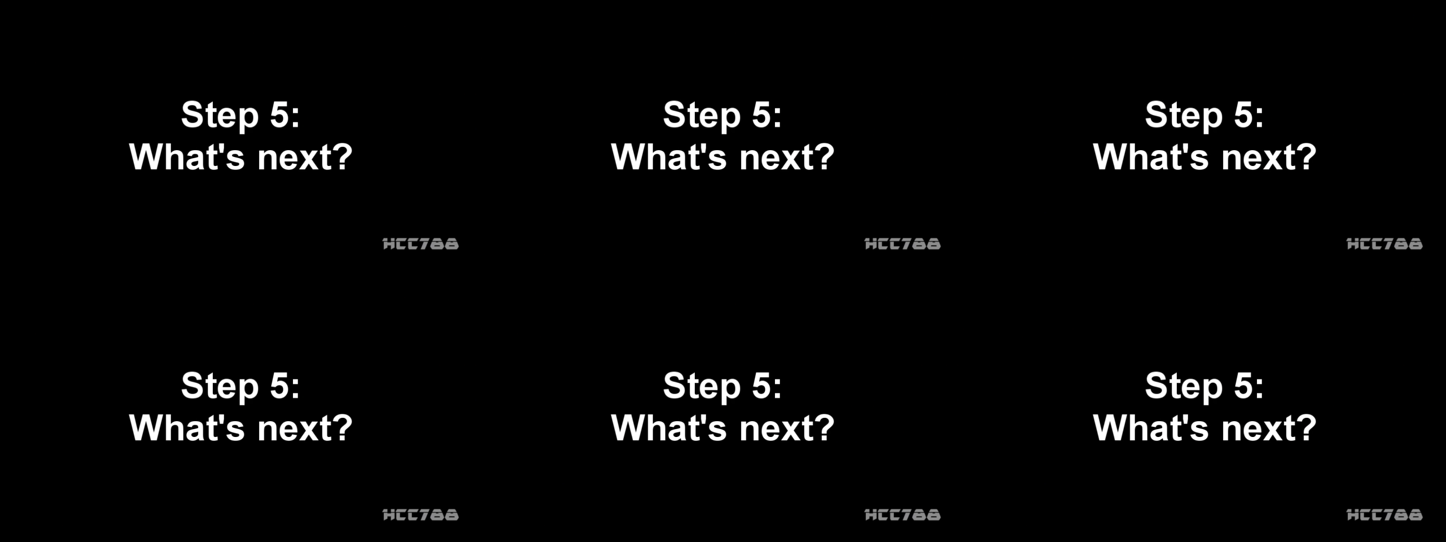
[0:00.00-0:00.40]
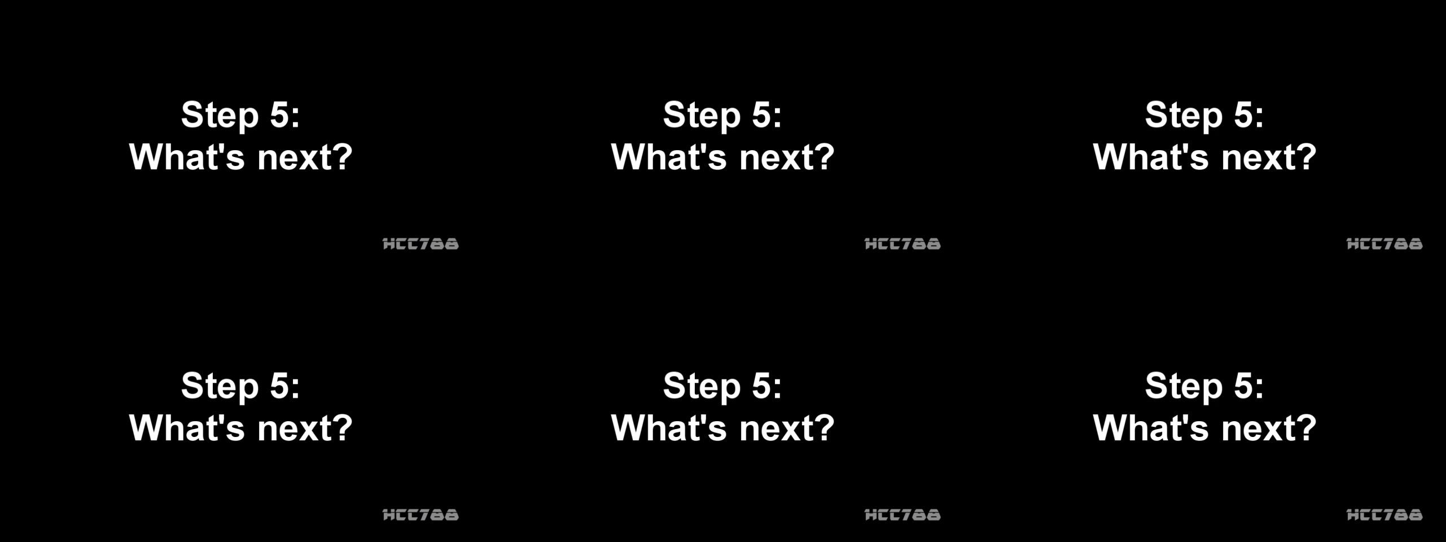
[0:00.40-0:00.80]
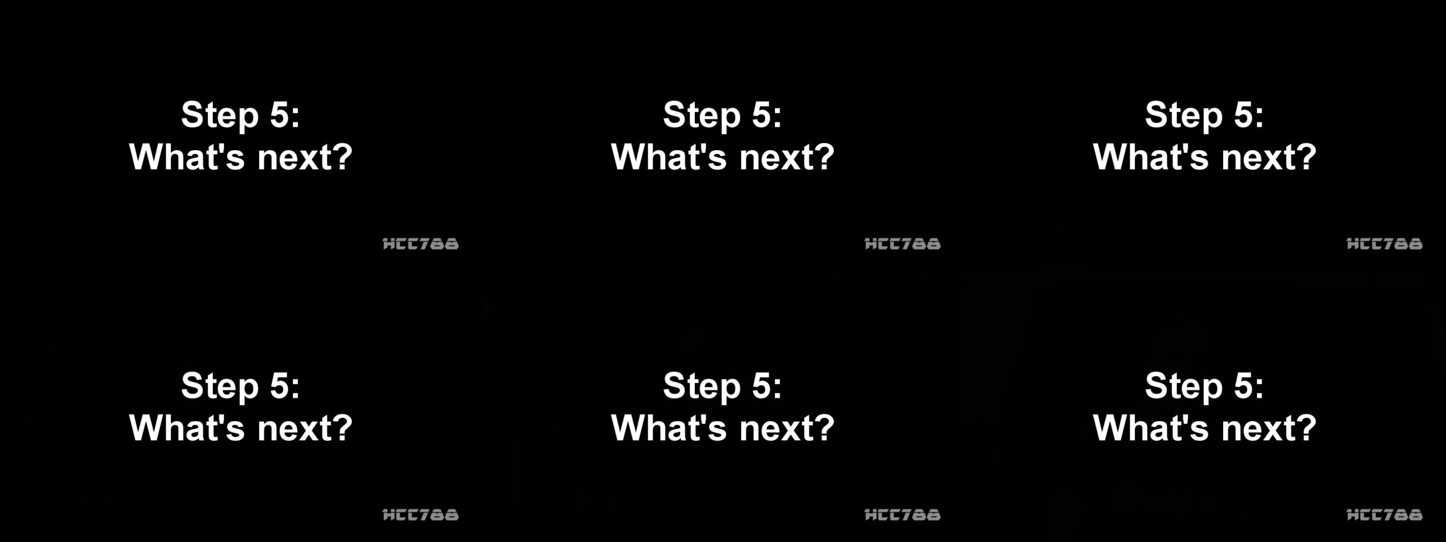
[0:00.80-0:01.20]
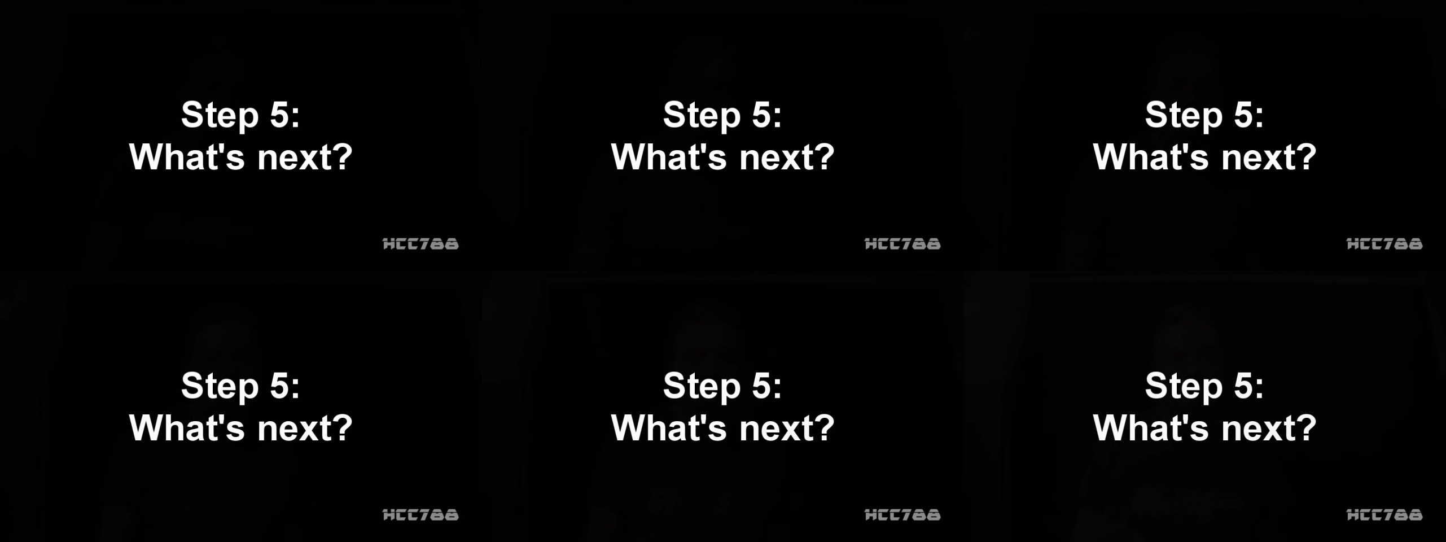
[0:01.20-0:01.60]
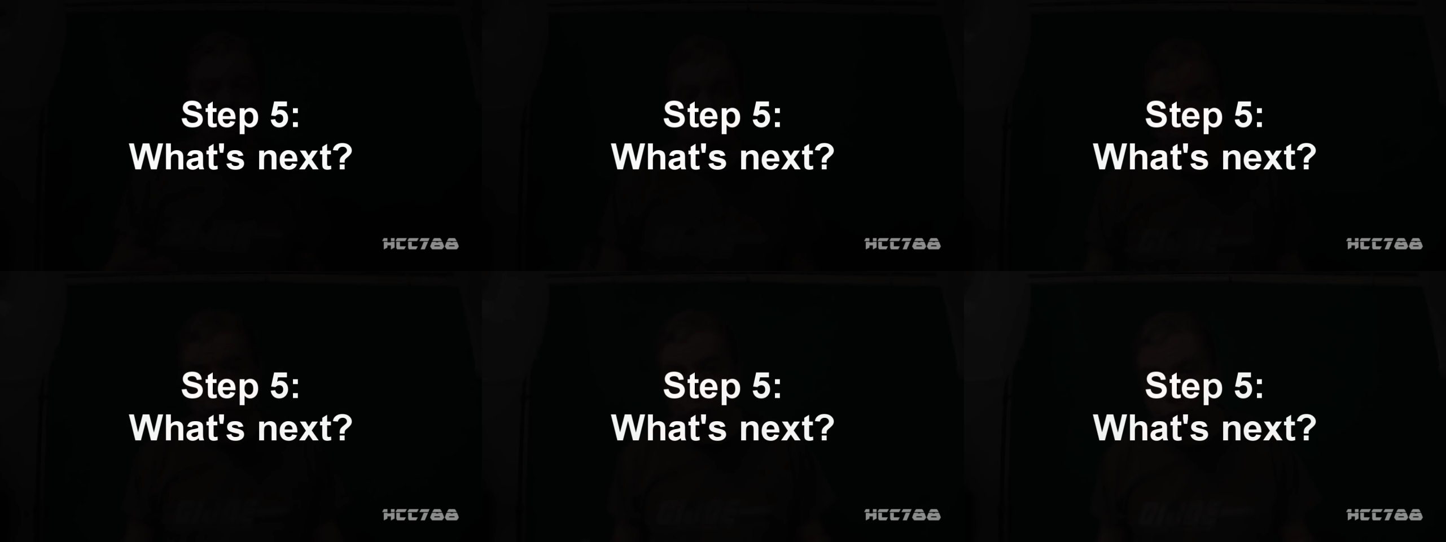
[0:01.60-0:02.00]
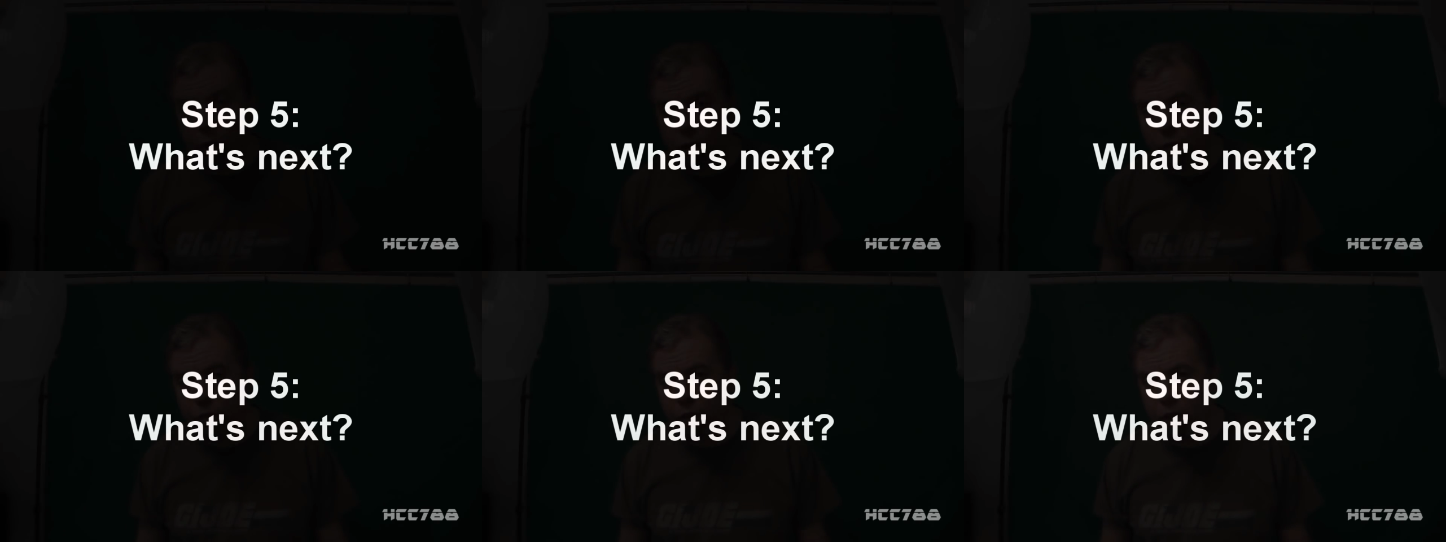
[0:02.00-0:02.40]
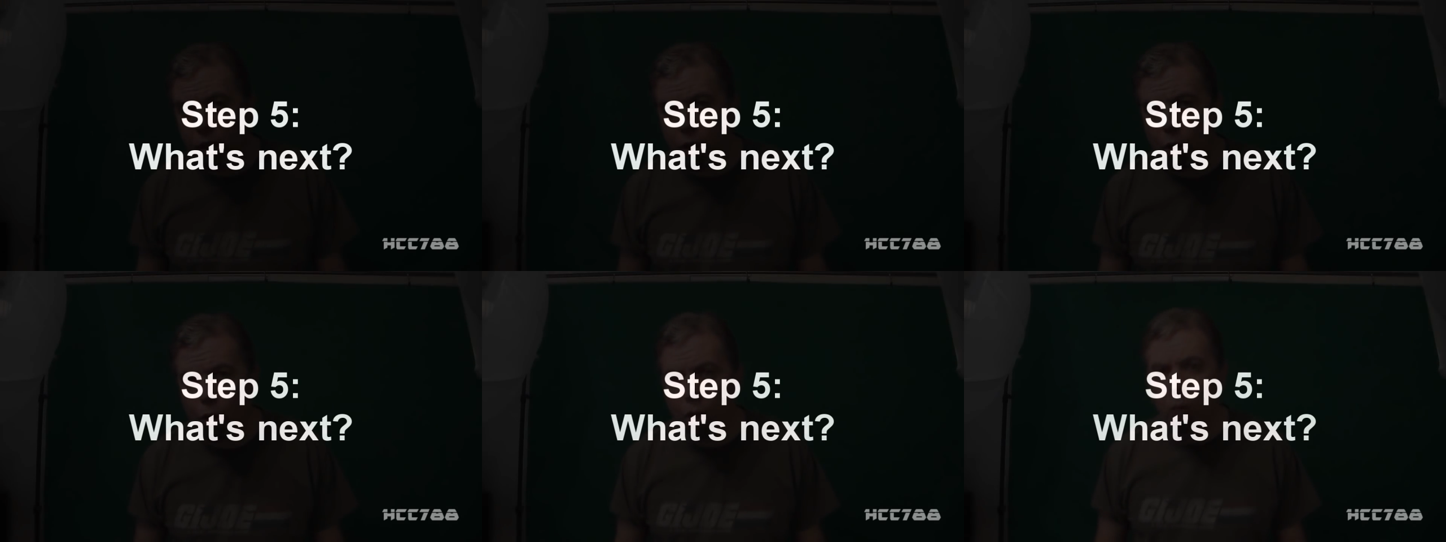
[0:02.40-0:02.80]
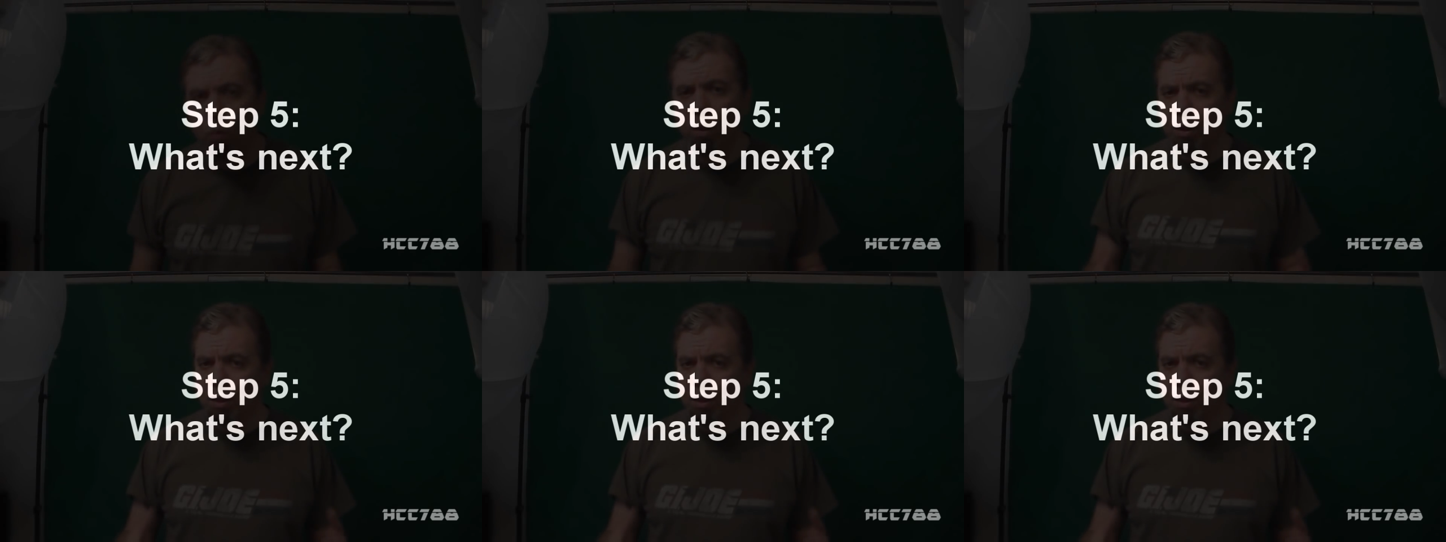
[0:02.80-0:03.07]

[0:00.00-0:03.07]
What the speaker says: (no speaker visible)